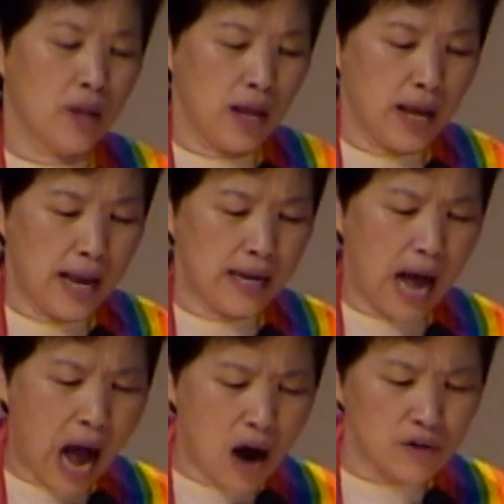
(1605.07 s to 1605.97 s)
And
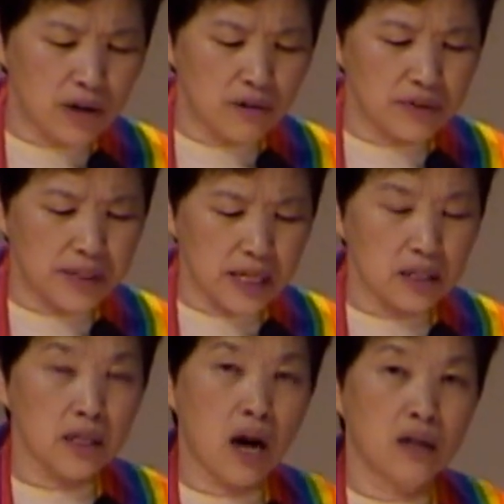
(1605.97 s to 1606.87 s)
out of
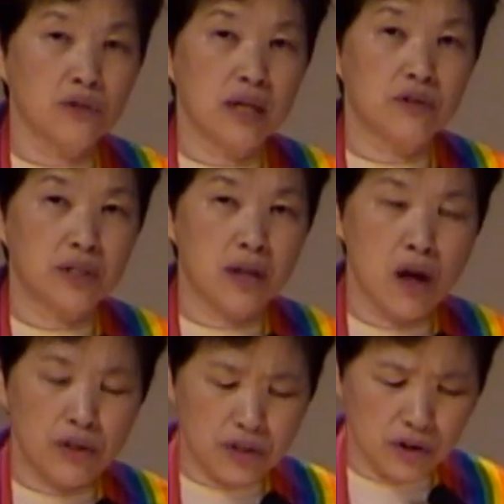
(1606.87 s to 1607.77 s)

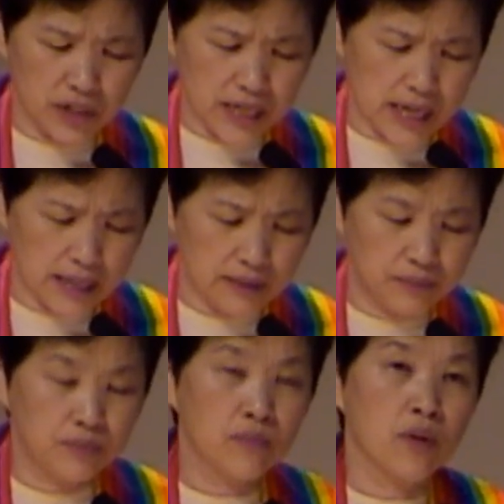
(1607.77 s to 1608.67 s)

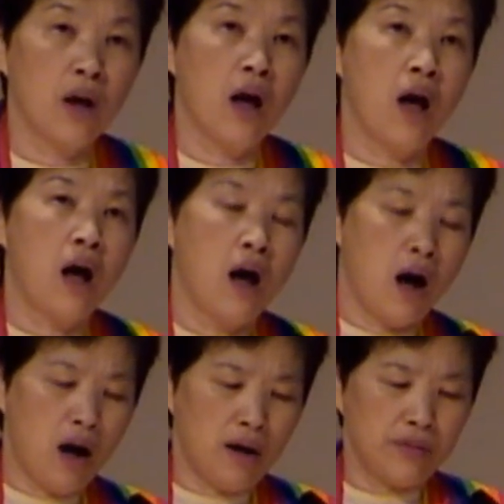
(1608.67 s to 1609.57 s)
613,
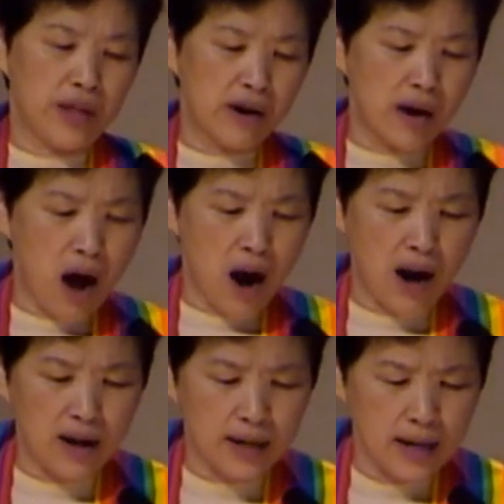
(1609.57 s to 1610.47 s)
uh, there
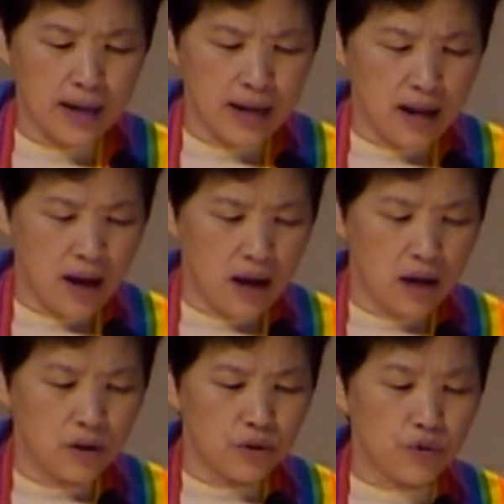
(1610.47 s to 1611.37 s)
are
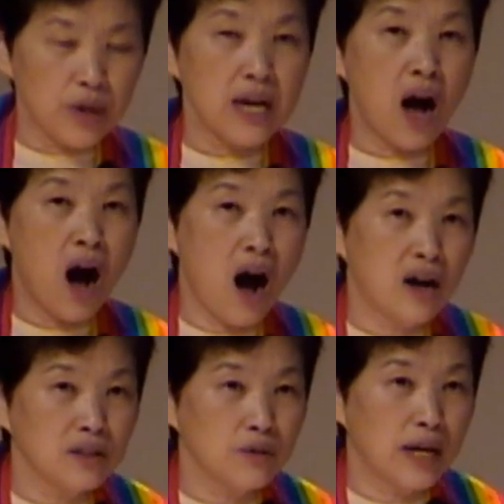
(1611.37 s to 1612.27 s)

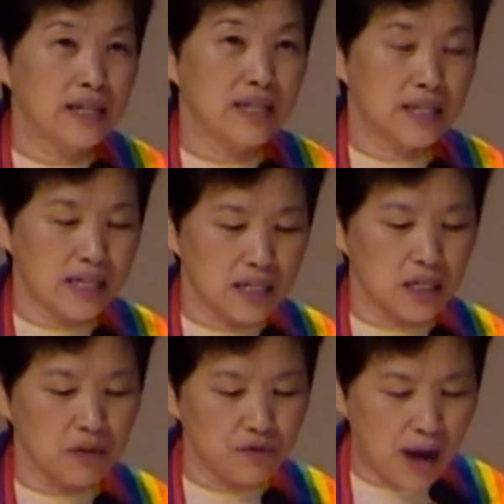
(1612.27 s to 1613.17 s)

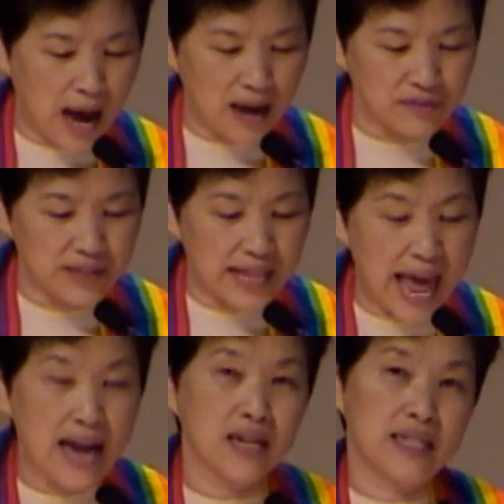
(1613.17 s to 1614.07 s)
365
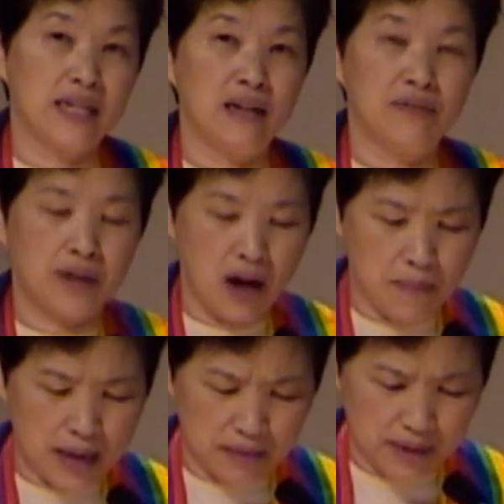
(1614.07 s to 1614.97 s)
negative
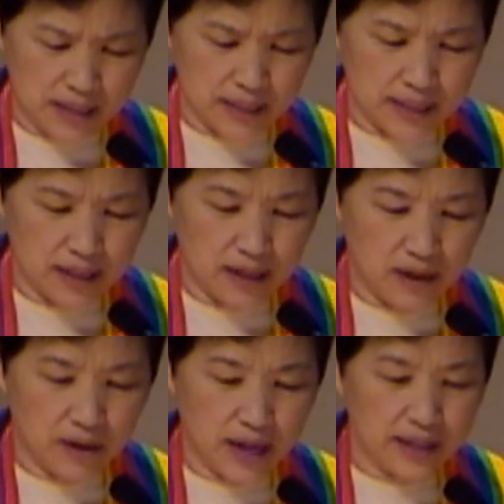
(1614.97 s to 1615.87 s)
commandments.
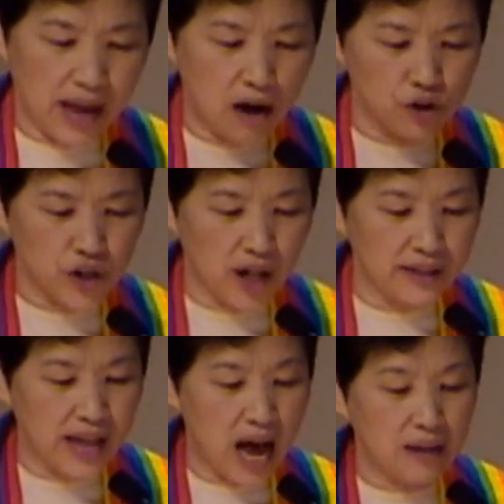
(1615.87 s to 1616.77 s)
Okay, thou shalt
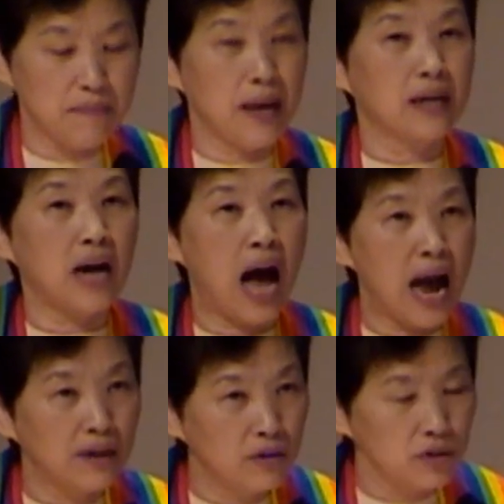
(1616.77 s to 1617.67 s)
not make
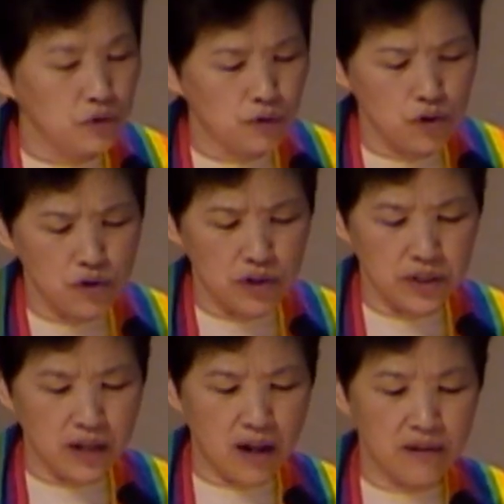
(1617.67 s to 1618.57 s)
idols for
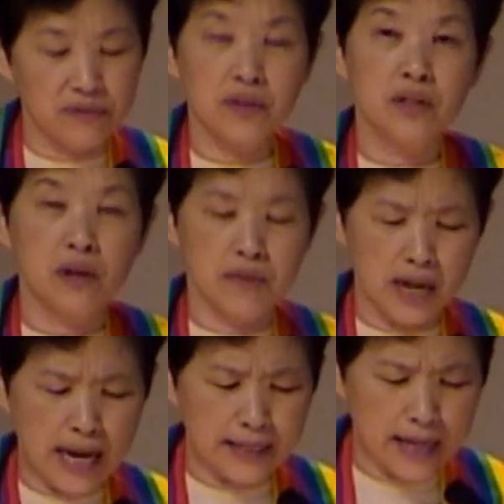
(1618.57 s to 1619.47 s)
yourself, something
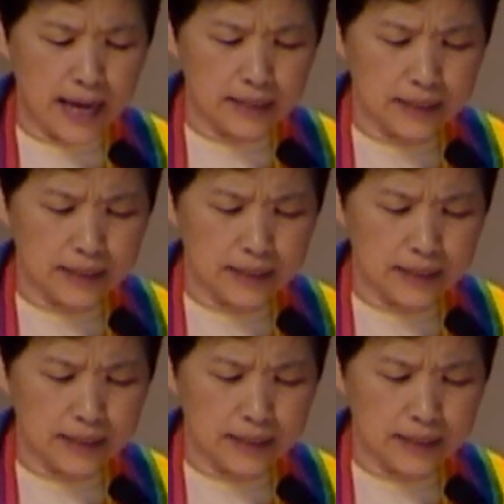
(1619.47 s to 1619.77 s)
like that.